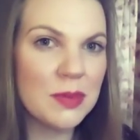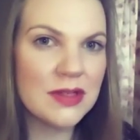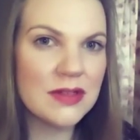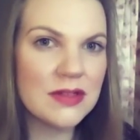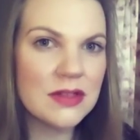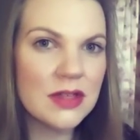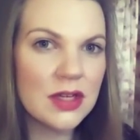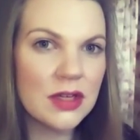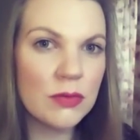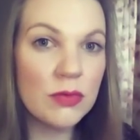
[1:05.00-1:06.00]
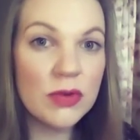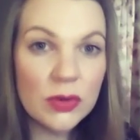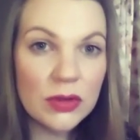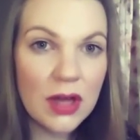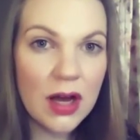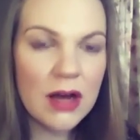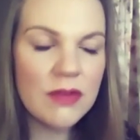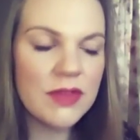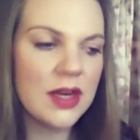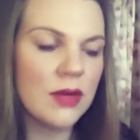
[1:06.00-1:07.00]
is real love,
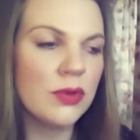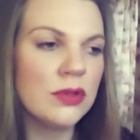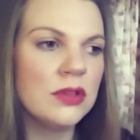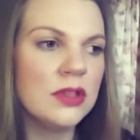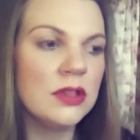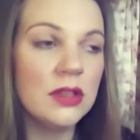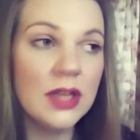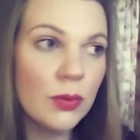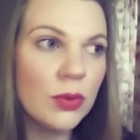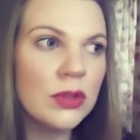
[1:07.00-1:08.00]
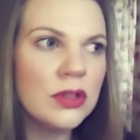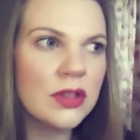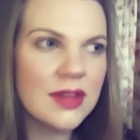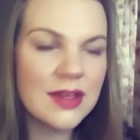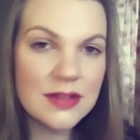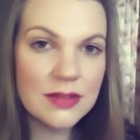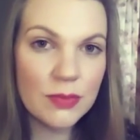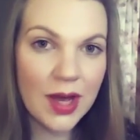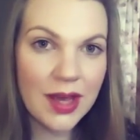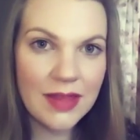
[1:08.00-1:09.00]
then it will it will look this
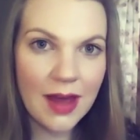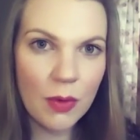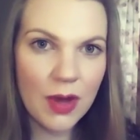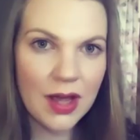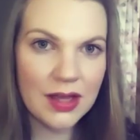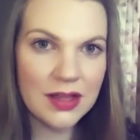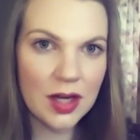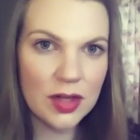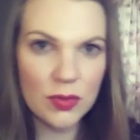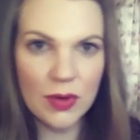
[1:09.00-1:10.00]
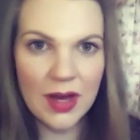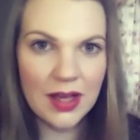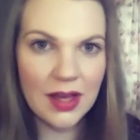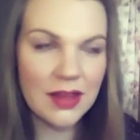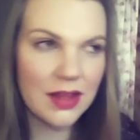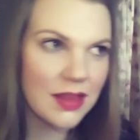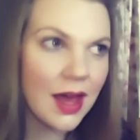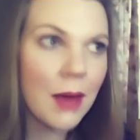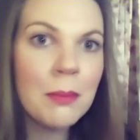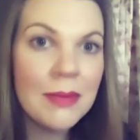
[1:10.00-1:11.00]
way, that way, and the other way, and then
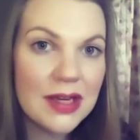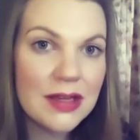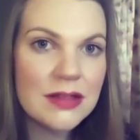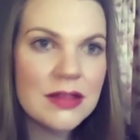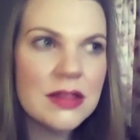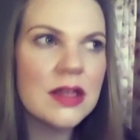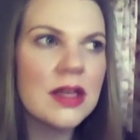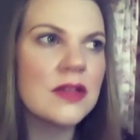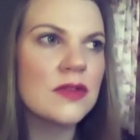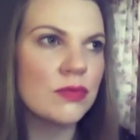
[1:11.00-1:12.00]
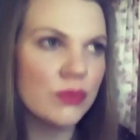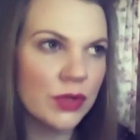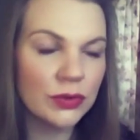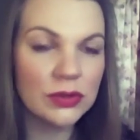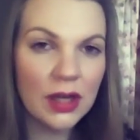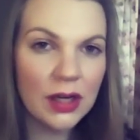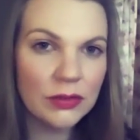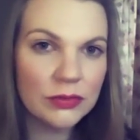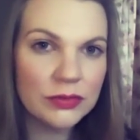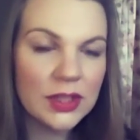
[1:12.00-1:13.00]
that means that it's real
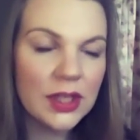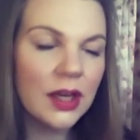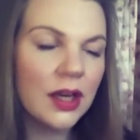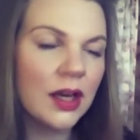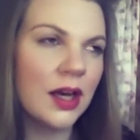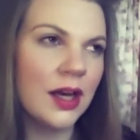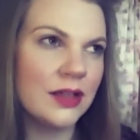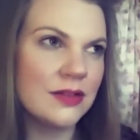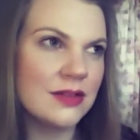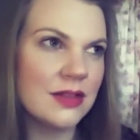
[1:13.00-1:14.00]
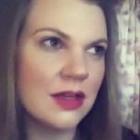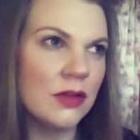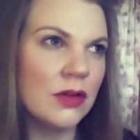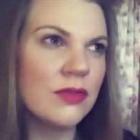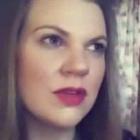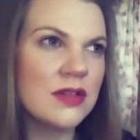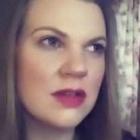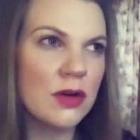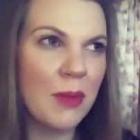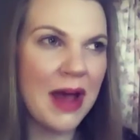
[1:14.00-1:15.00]
love. And a lot of those
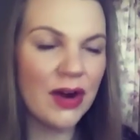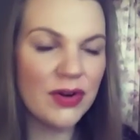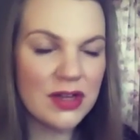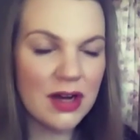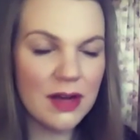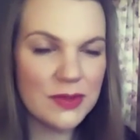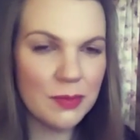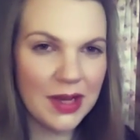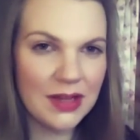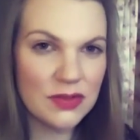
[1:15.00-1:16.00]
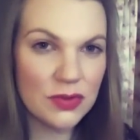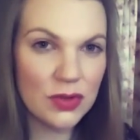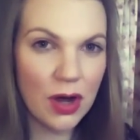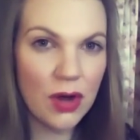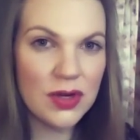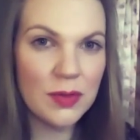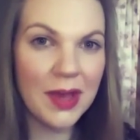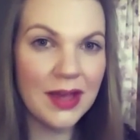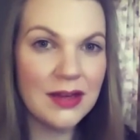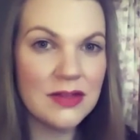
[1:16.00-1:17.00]
old paradigms are based on
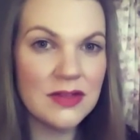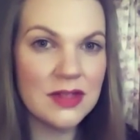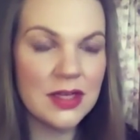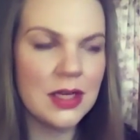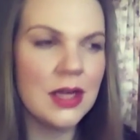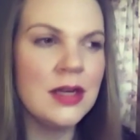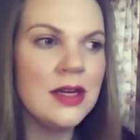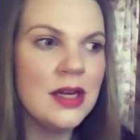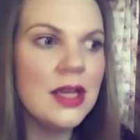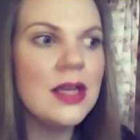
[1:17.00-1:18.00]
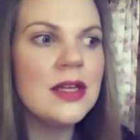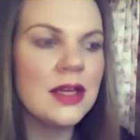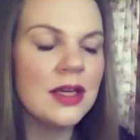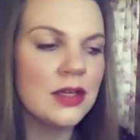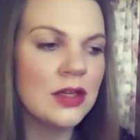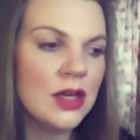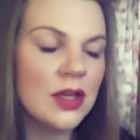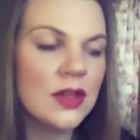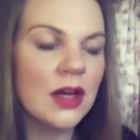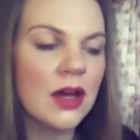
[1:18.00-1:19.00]
codependency and needing
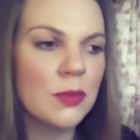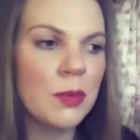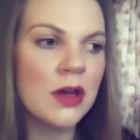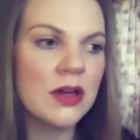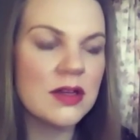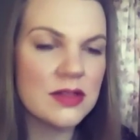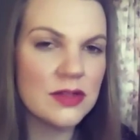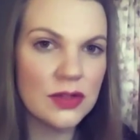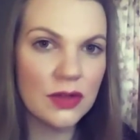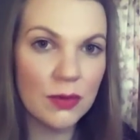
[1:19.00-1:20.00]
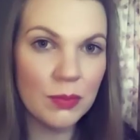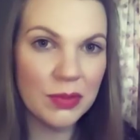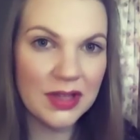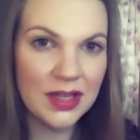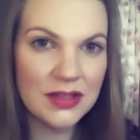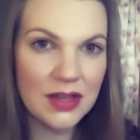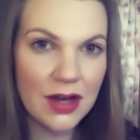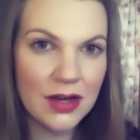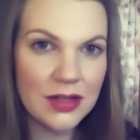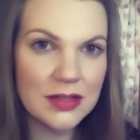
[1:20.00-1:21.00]
the other person to complete
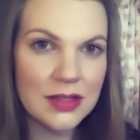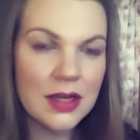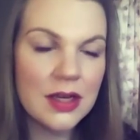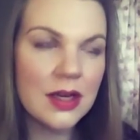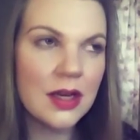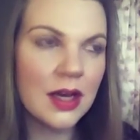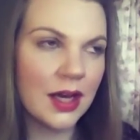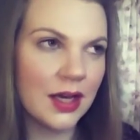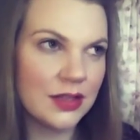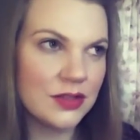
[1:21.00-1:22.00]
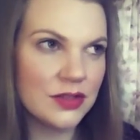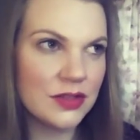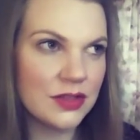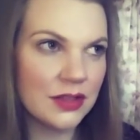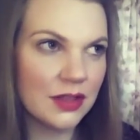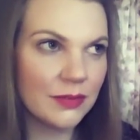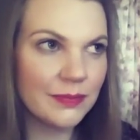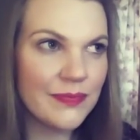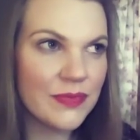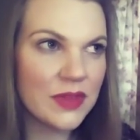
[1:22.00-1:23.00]
us. And
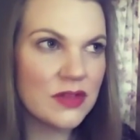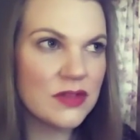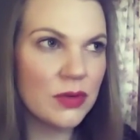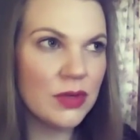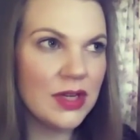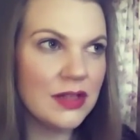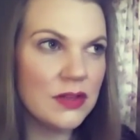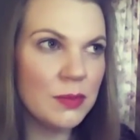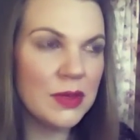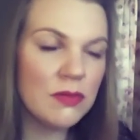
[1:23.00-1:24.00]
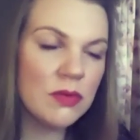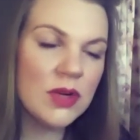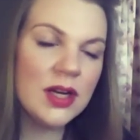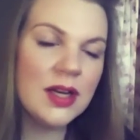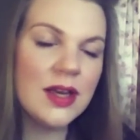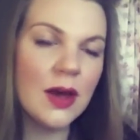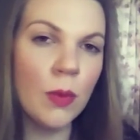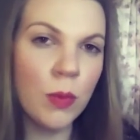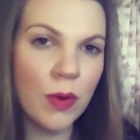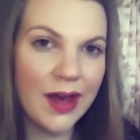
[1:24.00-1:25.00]
so we need to be really
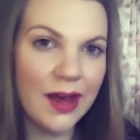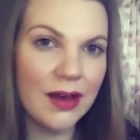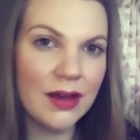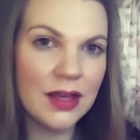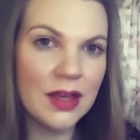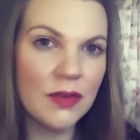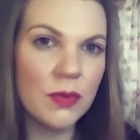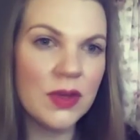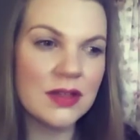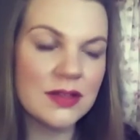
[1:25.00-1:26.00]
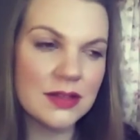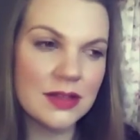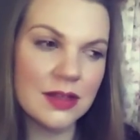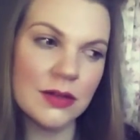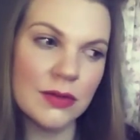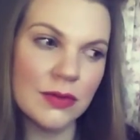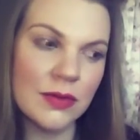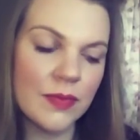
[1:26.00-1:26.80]
aware if we are still